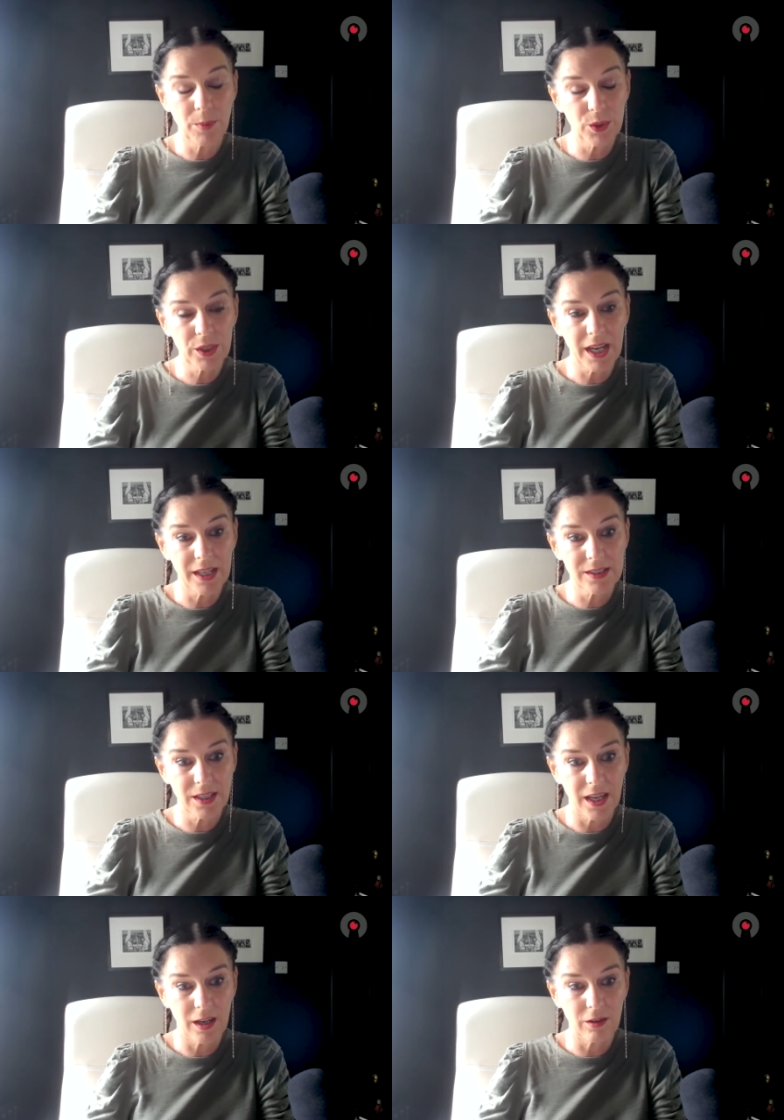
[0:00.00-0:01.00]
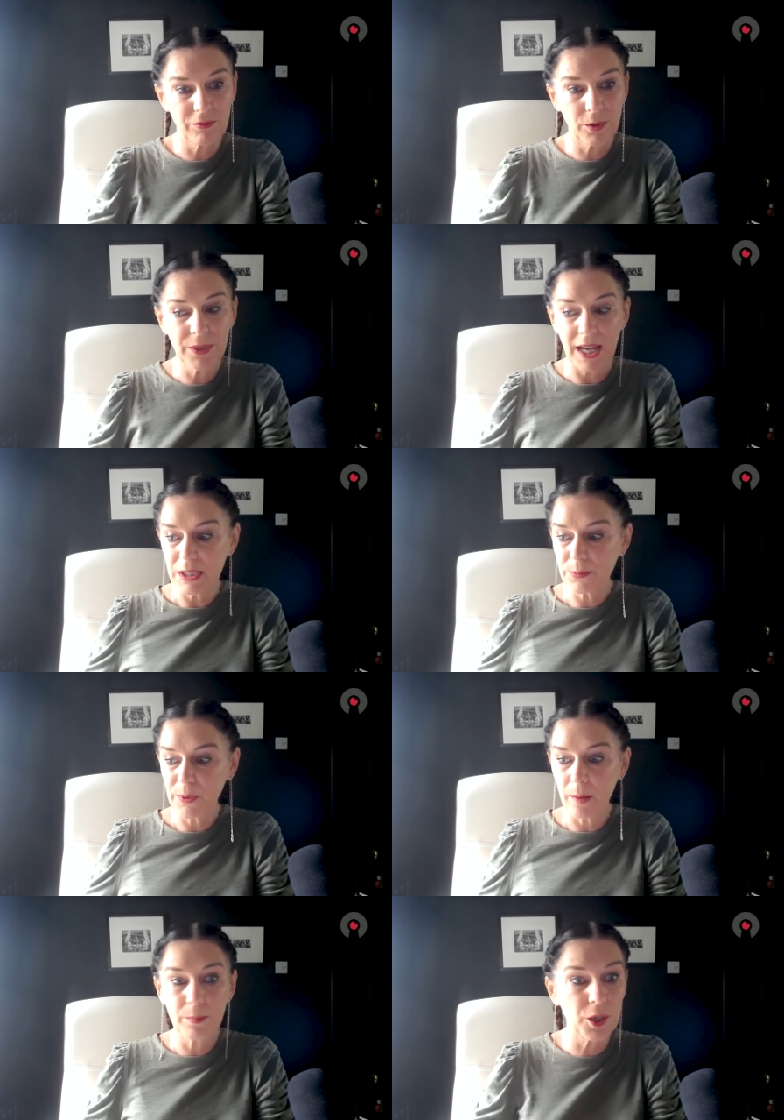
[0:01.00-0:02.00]
podcasts are helpful. That's
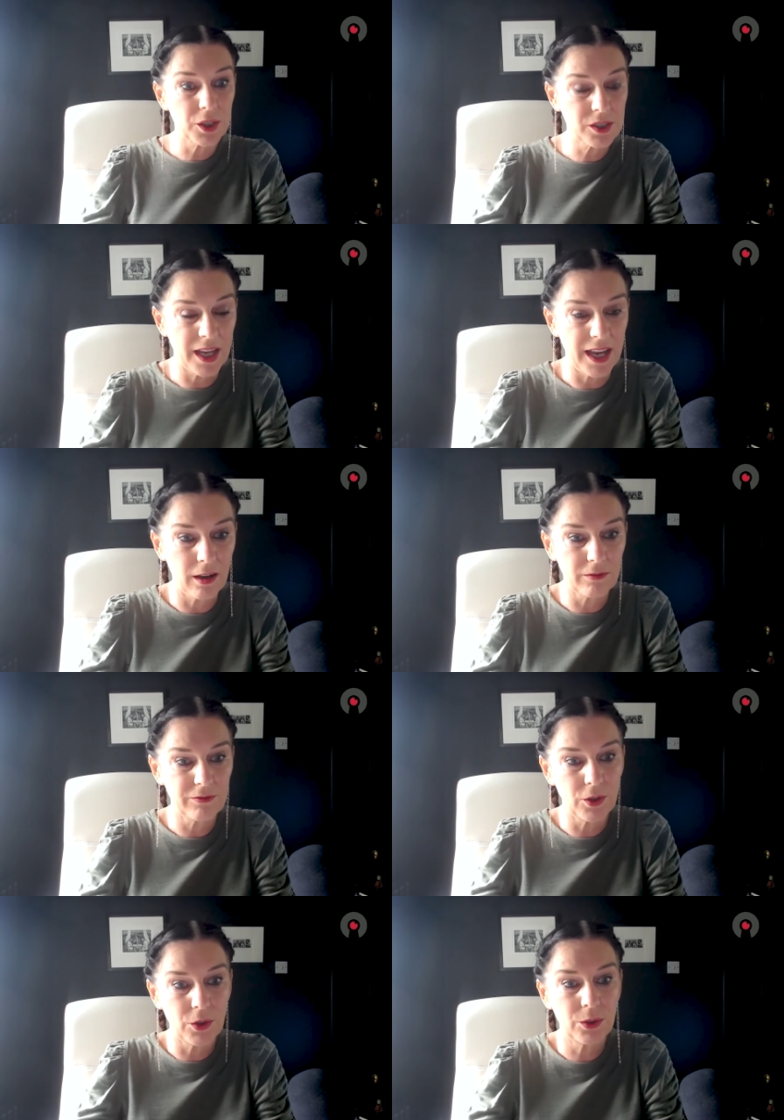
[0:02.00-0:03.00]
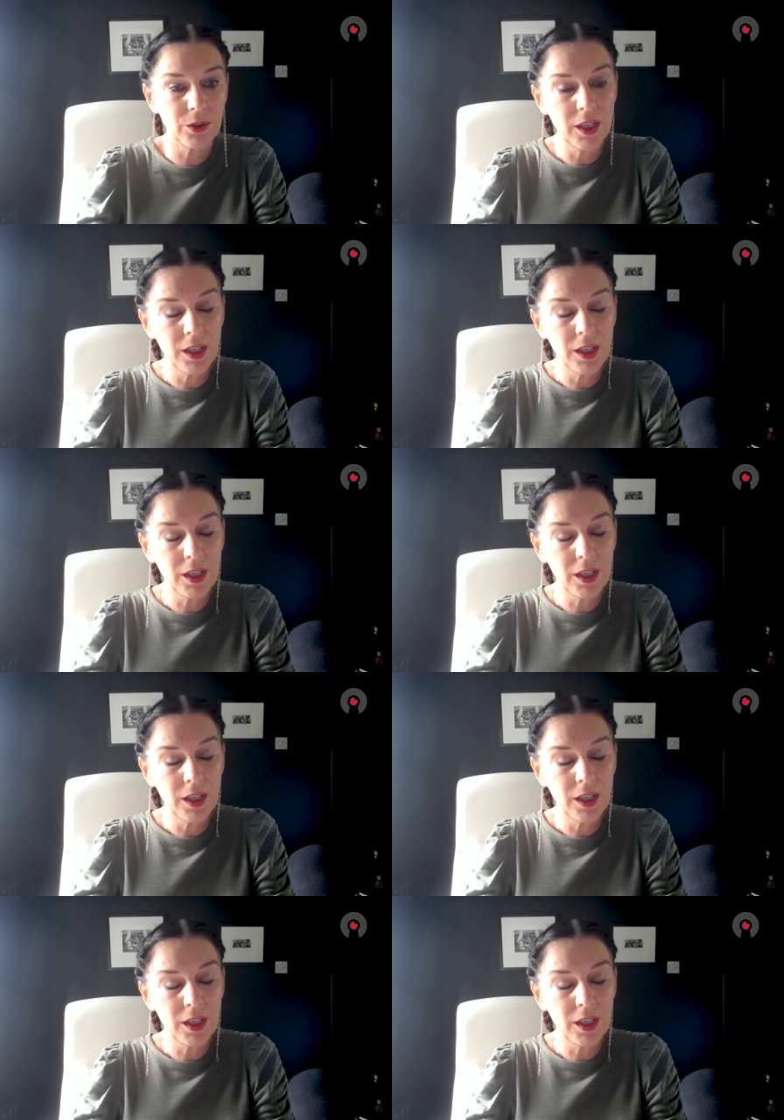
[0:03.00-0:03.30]
where books are helpful.